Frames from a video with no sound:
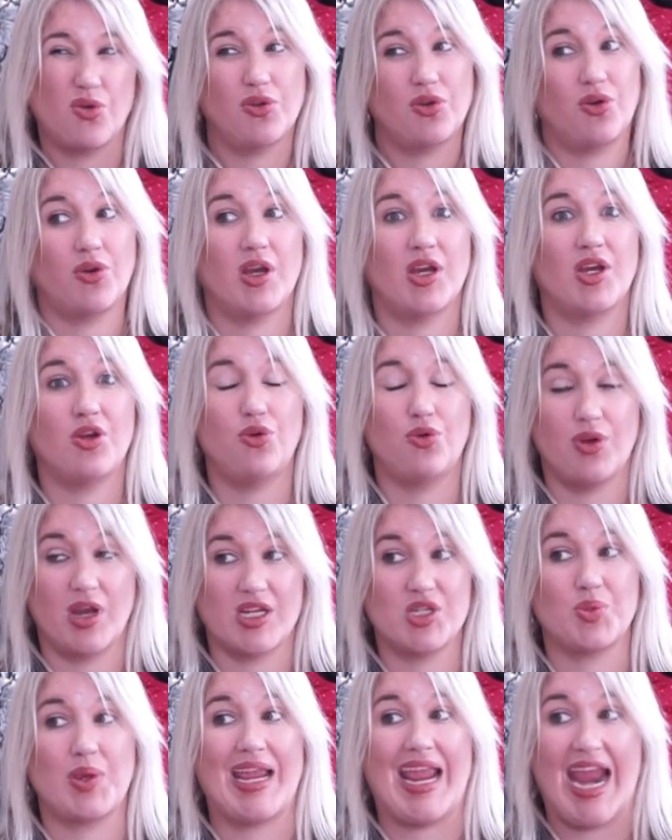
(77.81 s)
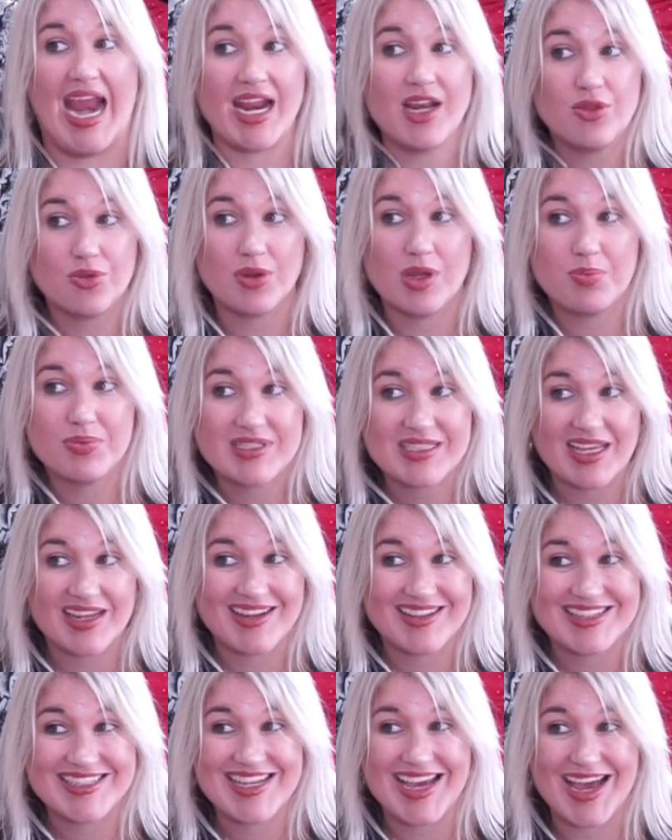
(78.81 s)
only gra- who graduate 83%
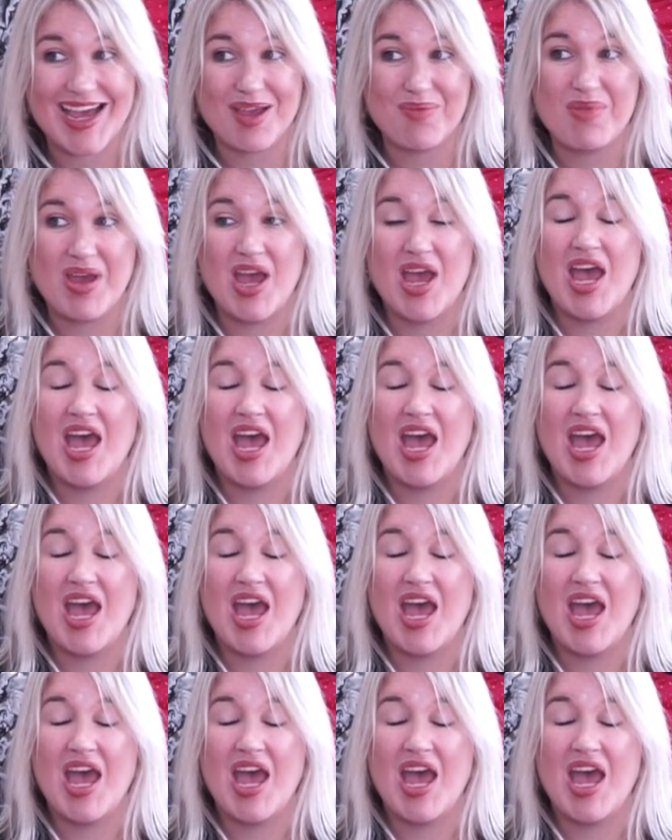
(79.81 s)
of the time,